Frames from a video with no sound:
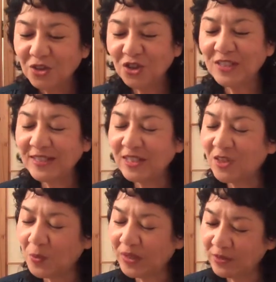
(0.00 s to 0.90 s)
Just
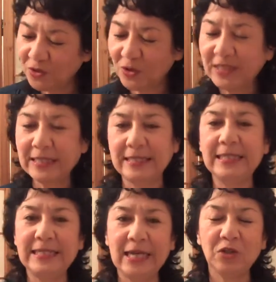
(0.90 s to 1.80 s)
as we started to
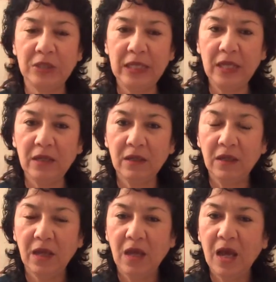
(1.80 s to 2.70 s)
sit down to eat,
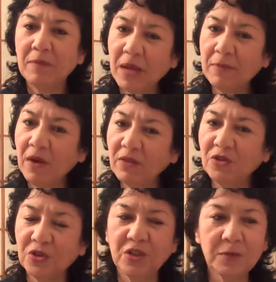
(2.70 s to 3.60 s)
my mother
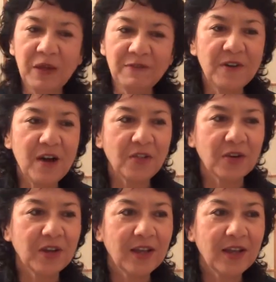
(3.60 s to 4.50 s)
turned to my father.